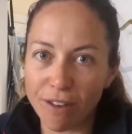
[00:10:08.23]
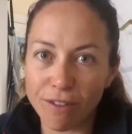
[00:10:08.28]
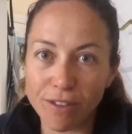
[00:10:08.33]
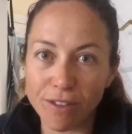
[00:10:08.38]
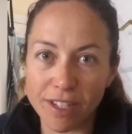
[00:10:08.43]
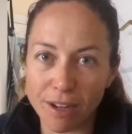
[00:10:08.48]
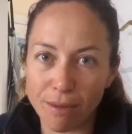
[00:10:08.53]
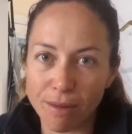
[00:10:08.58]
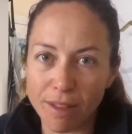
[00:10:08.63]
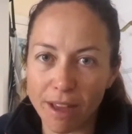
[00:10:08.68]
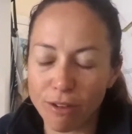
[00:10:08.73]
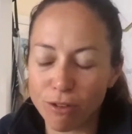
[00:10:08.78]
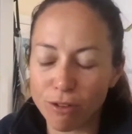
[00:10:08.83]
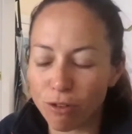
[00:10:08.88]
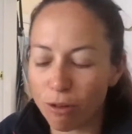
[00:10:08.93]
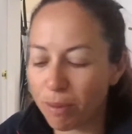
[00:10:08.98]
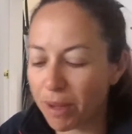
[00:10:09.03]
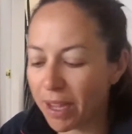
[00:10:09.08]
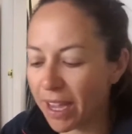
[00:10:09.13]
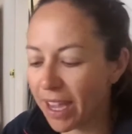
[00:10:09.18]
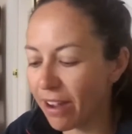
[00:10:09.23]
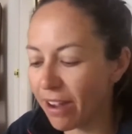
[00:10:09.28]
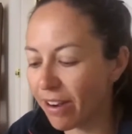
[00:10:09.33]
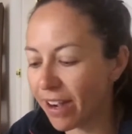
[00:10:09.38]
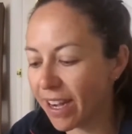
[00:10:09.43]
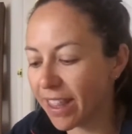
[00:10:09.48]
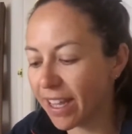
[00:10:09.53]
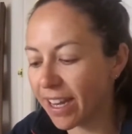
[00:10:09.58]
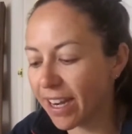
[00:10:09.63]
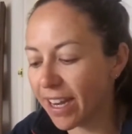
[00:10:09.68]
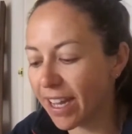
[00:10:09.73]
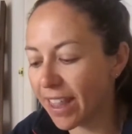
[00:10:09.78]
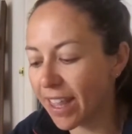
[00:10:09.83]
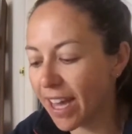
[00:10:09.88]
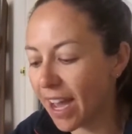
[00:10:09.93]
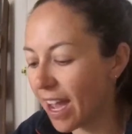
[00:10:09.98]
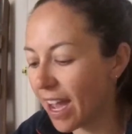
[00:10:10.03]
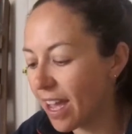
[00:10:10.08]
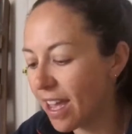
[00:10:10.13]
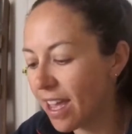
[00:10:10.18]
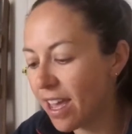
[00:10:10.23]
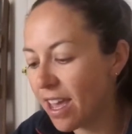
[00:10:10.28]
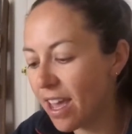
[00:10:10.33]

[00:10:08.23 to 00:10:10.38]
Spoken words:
obviously without dropping it or anything like that,